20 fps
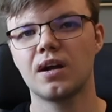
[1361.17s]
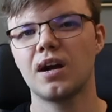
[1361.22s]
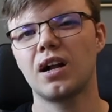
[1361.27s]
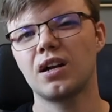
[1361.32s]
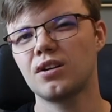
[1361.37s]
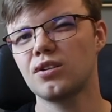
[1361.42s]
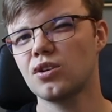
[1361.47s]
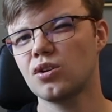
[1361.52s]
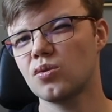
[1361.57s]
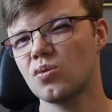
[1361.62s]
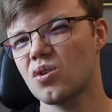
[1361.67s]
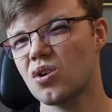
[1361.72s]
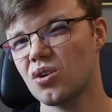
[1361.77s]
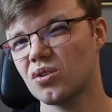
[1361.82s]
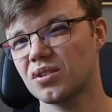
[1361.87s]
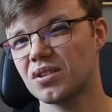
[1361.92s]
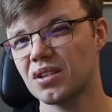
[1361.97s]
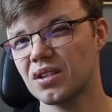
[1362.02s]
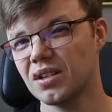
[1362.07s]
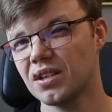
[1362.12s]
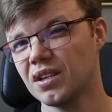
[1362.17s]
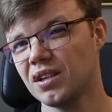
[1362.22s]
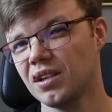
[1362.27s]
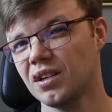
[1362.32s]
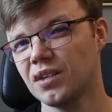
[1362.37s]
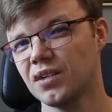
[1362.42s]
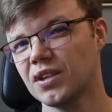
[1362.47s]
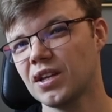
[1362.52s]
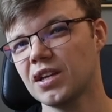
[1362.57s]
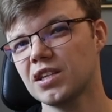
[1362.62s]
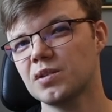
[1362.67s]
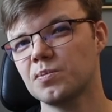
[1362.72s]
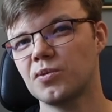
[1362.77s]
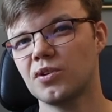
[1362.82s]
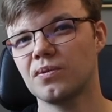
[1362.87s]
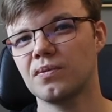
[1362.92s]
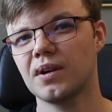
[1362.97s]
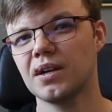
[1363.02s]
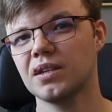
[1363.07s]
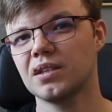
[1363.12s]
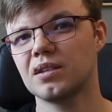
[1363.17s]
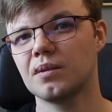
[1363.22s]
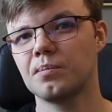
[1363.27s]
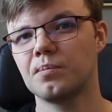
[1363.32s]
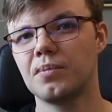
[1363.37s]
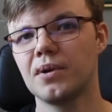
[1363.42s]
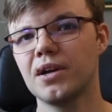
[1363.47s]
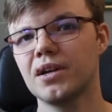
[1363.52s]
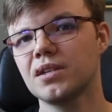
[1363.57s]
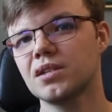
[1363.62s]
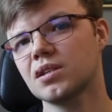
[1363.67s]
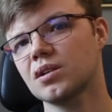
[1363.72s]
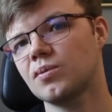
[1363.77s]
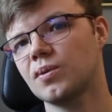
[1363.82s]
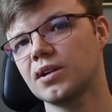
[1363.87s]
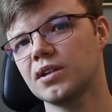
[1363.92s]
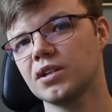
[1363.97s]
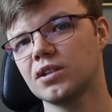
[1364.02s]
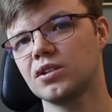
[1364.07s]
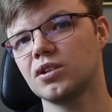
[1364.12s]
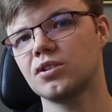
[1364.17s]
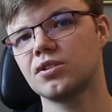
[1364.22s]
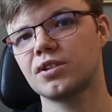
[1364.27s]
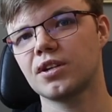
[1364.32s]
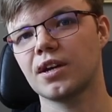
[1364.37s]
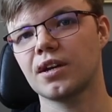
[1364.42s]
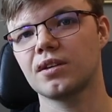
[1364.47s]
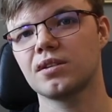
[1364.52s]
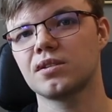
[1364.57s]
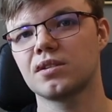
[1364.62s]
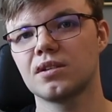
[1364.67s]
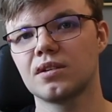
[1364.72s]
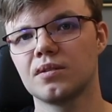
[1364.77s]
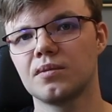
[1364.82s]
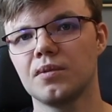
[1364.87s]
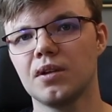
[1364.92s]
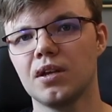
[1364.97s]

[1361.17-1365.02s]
Although costly, tests provide the best quality checks.